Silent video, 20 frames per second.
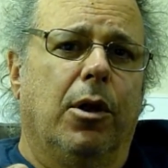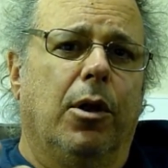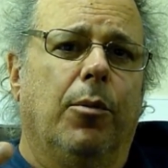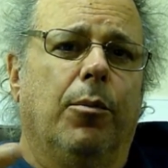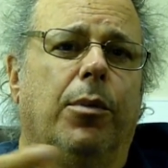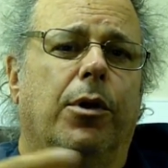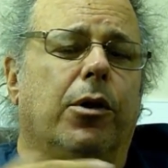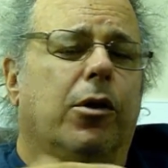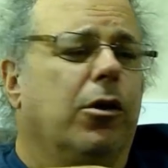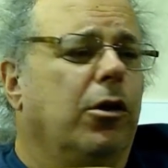
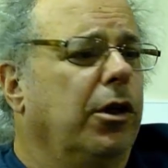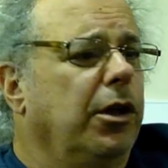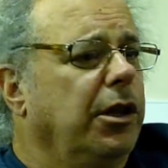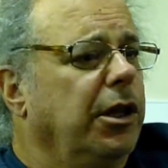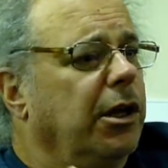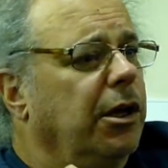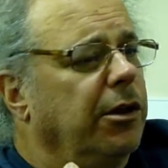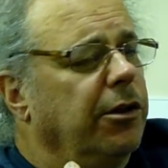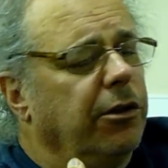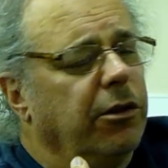But in the
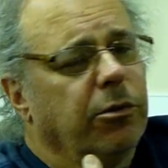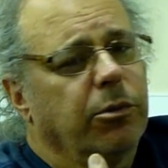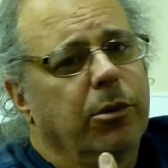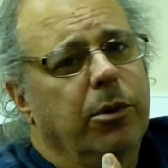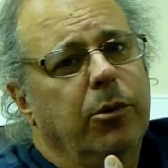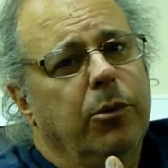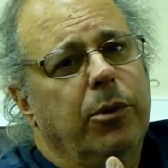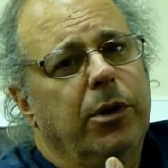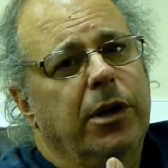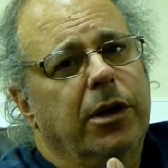other 3
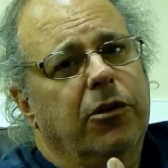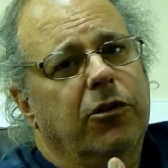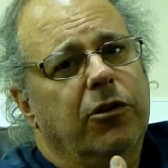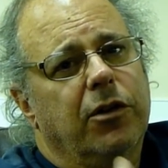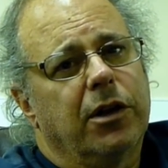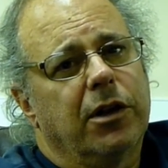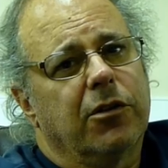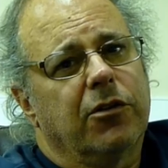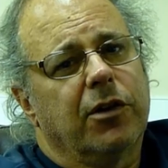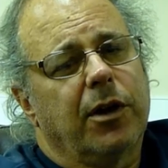weeks, the
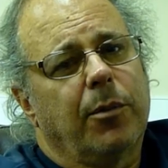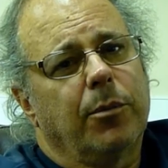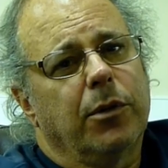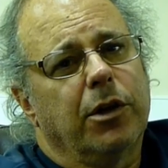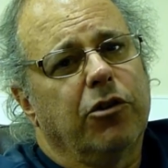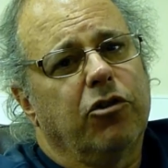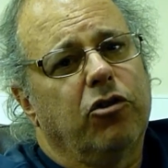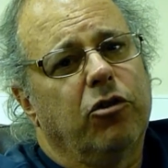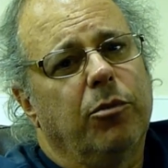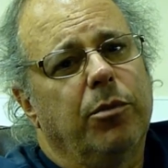assembly
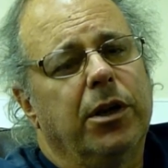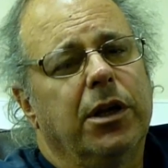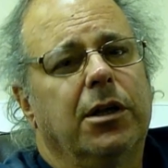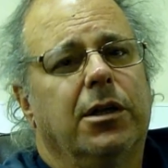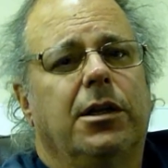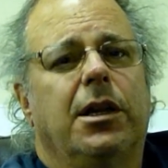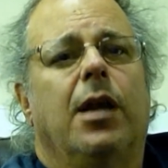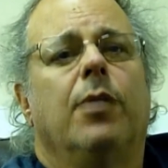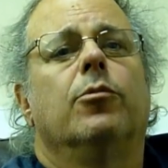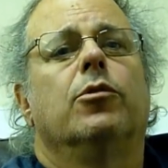should be in
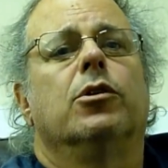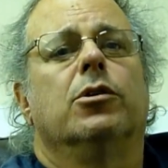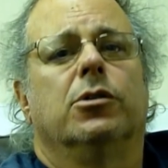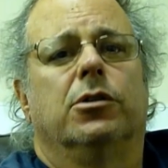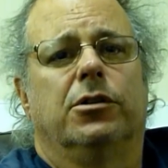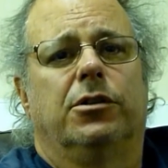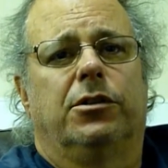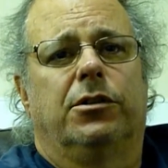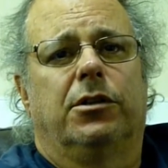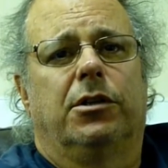
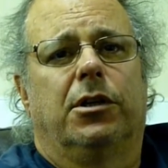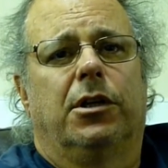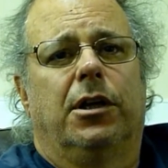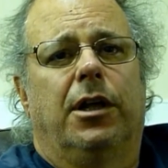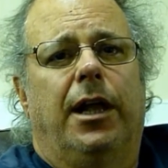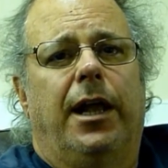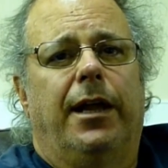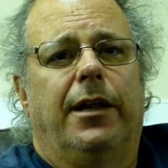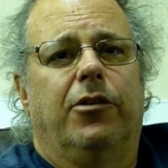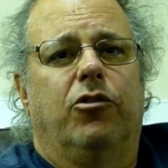neighborhoods,
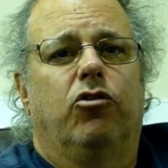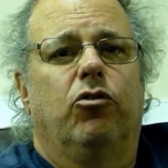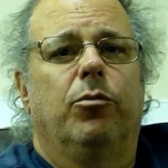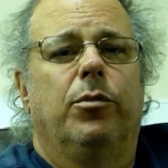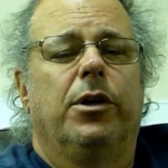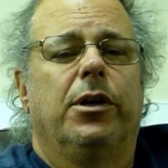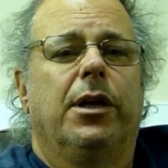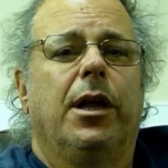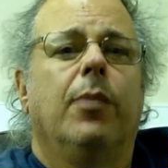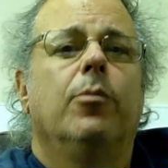and it should be
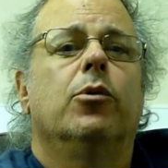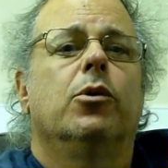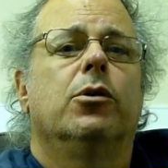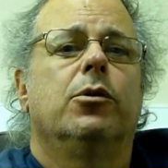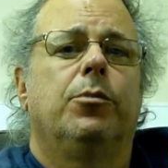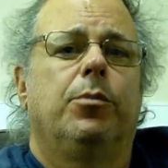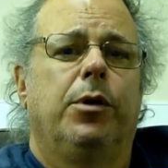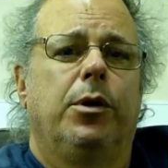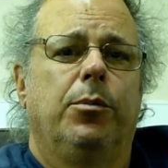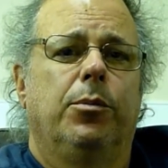neighborhood
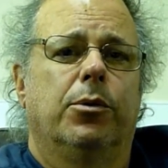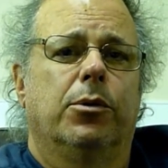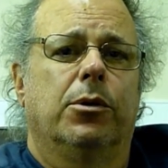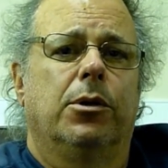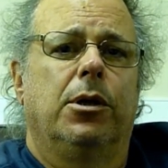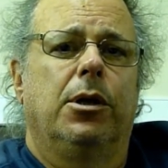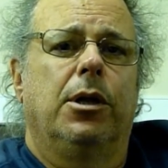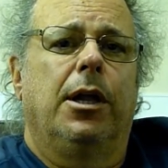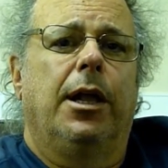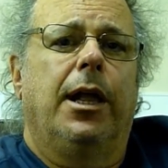people.
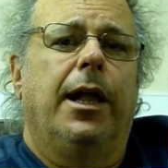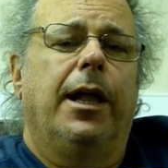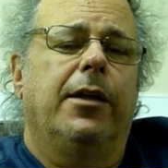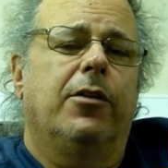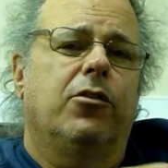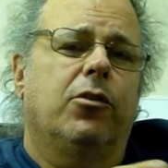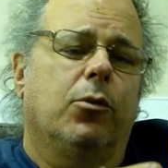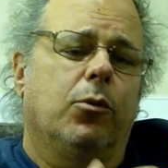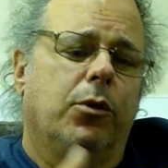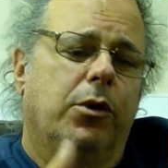And
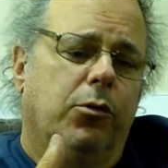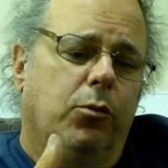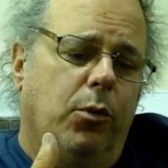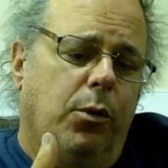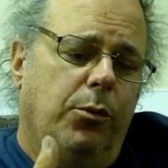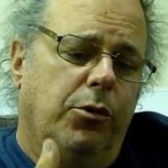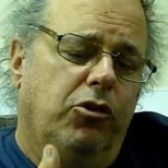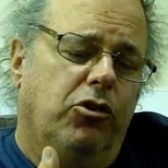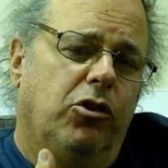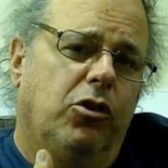so what
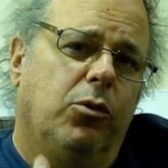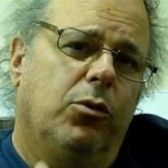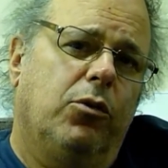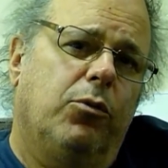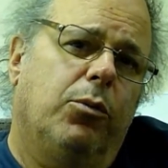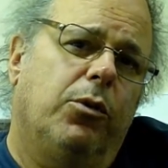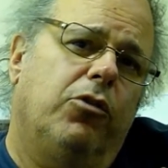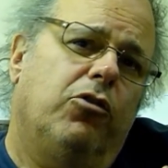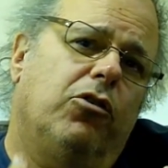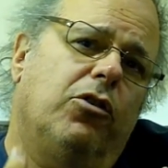we should do is
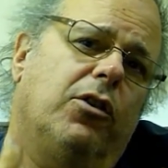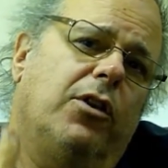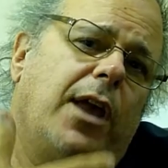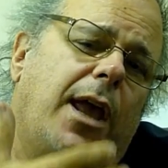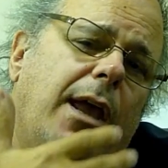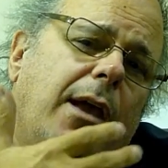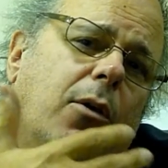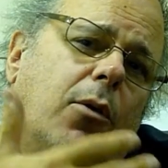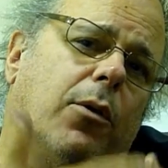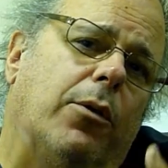we should
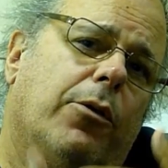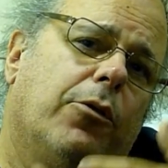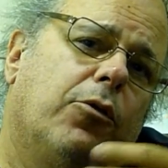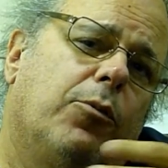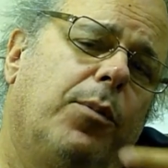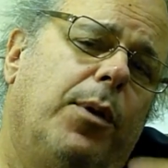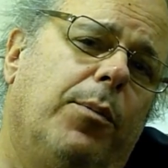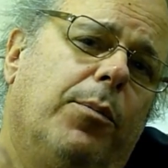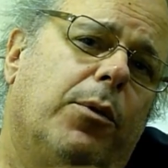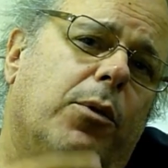take all those
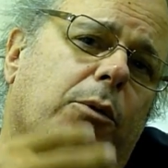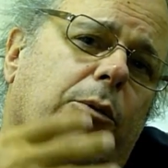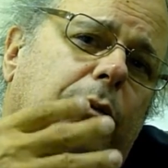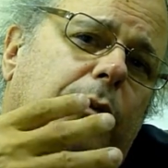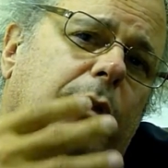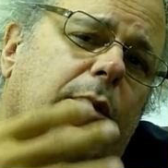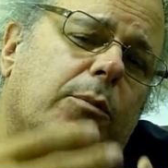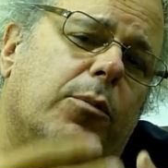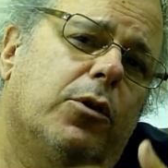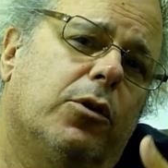people who are in
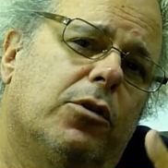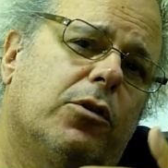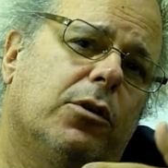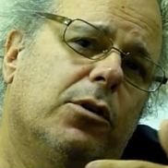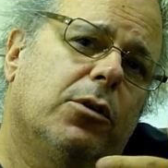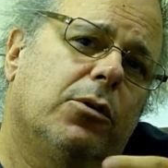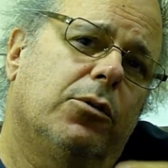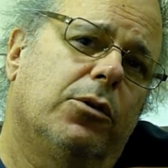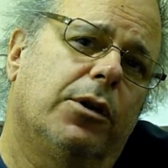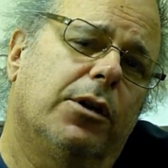the
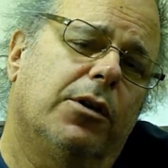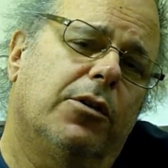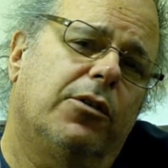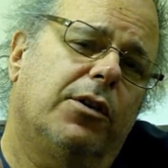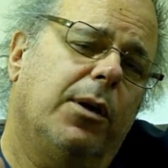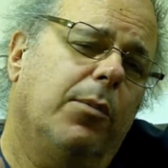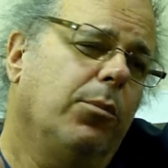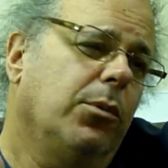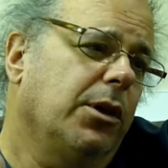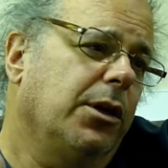Barcelona
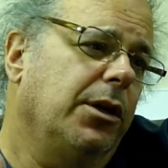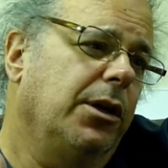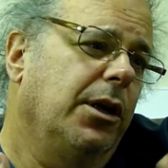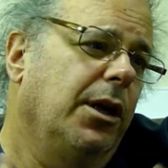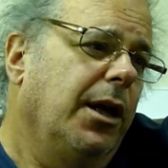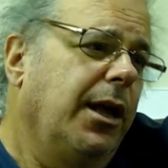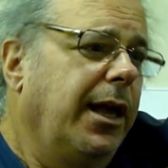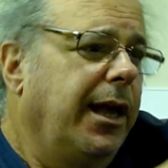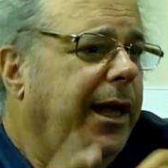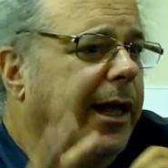assembly,
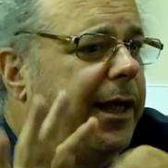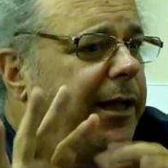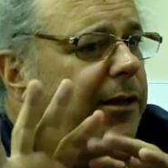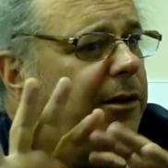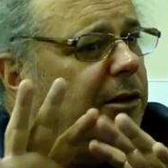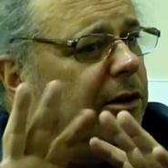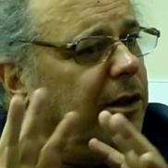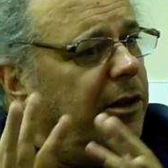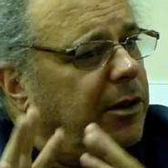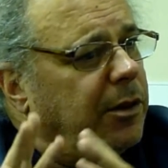and
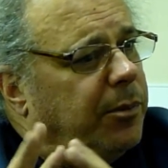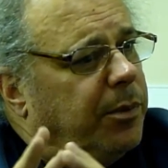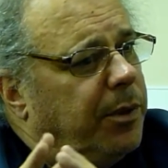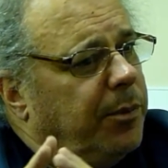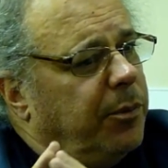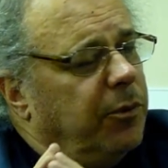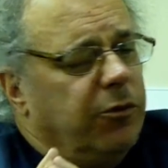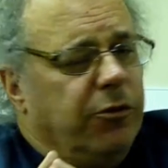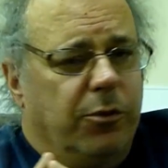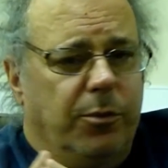the
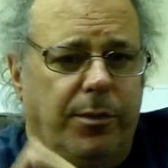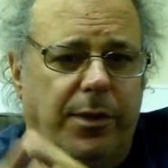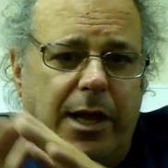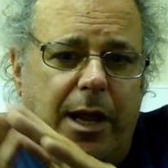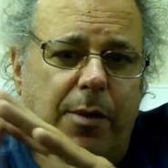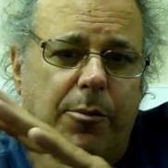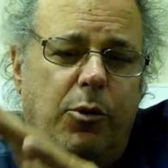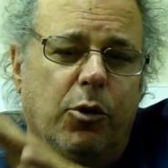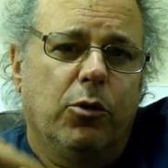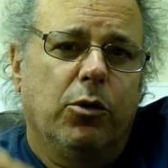people from
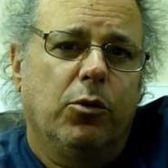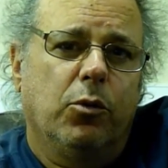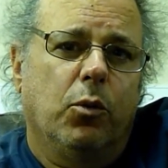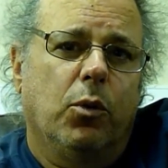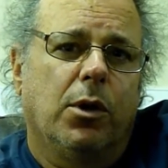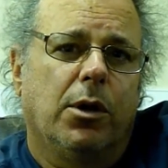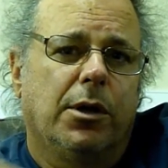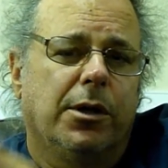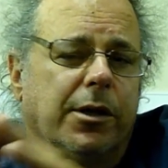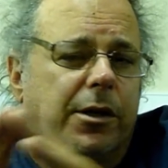neighborhood
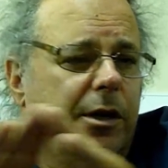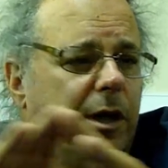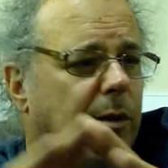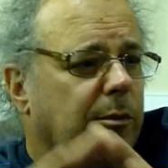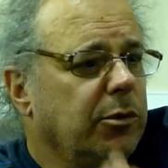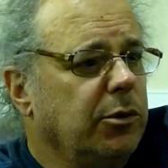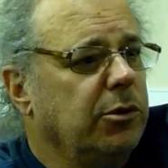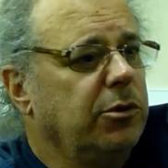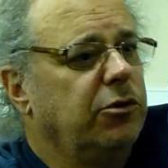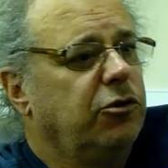1,
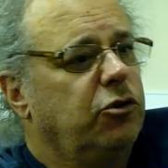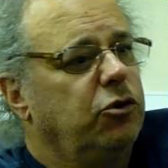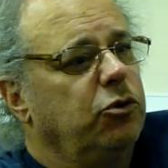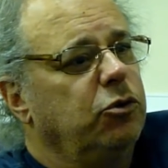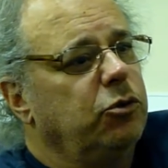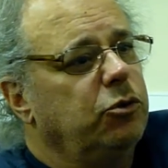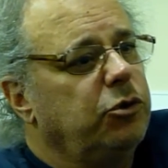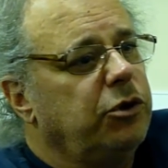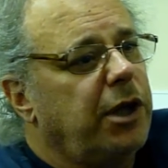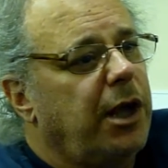neighborhood
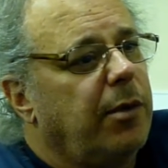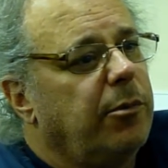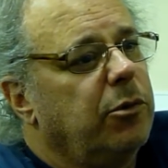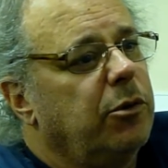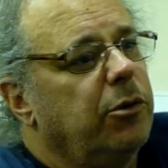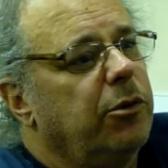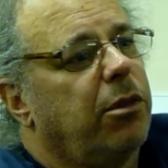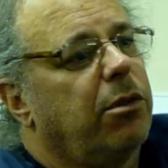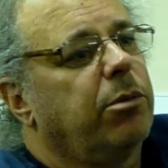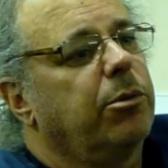2,
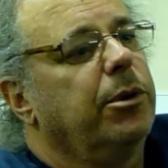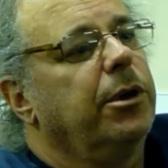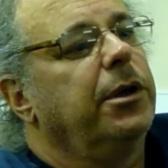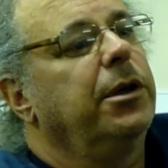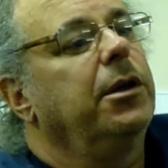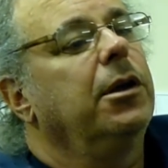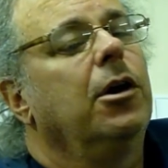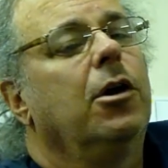neighborhood 3